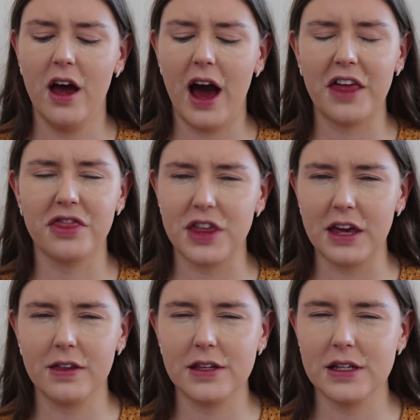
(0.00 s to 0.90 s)
I
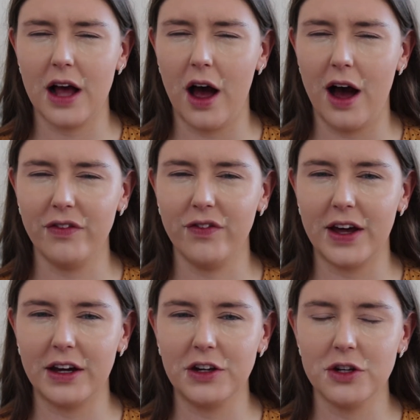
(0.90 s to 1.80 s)
think this is half a
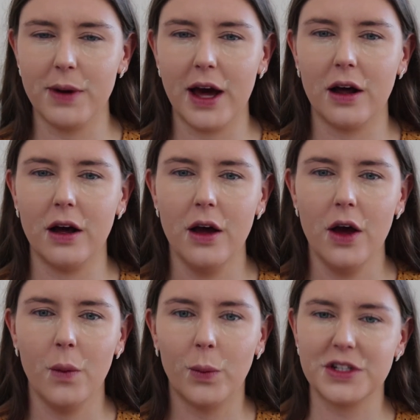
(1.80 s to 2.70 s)
foundation powder,
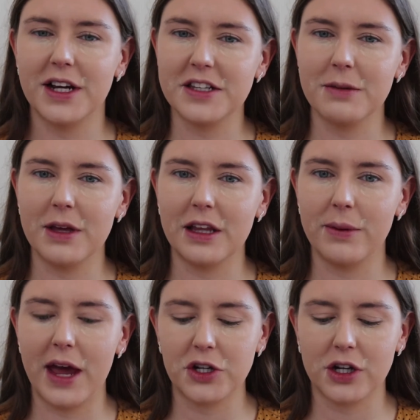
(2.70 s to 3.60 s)
which does give me a little
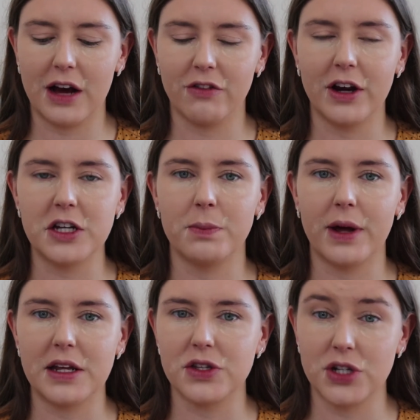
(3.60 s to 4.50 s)
bit extra coverage,
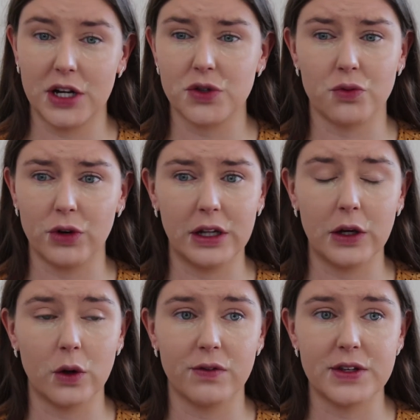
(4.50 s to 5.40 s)
but it's just really
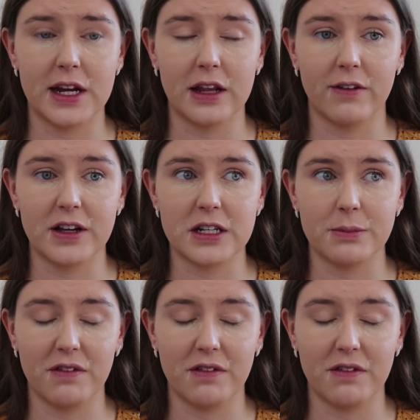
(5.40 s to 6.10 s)
good for setting the rest of my